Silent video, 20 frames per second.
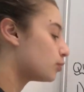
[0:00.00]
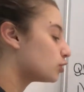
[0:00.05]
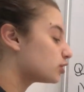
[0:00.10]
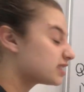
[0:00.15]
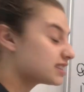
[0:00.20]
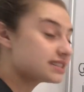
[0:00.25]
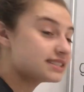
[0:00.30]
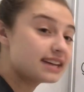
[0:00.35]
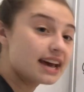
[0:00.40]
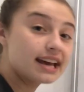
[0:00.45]

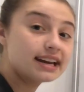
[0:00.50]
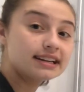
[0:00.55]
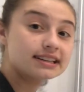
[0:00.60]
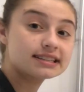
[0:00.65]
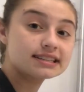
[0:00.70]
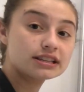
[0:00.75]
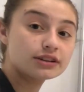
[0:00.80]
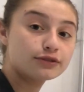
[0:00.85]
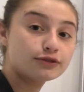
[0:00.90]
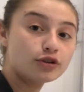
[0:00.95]
put the 10
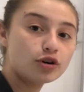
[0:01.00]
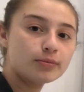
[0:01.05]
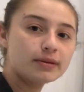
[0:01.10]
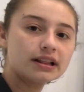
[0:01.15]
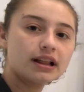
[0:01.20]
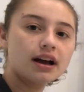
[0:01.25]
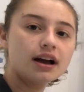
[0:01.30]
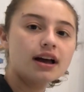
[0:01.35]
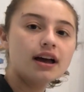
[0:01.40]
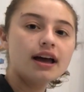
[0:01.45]
into the
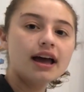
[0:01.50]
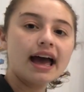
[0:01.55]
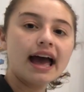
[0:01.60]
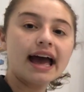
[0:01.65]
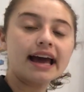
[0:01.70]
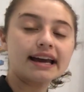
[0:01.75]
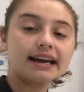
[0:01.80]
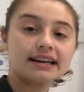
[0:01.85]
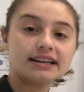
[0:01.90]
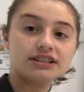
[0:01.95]
formula
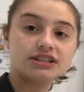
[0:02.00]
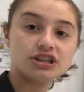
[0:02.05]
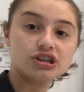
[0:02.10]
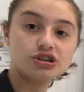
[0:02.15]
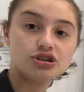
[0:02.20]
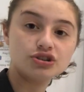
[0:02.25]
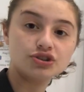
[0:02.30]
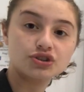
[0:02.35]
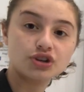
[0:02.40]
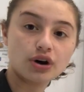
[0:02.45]
and
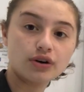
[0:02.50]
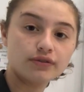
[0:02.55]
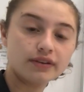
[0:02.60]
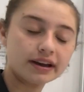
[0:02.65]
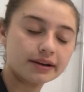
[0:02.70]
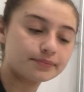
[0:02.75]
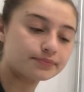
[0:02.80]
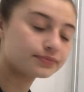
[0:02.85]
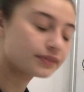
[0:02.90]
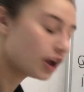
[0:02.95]
continue solving.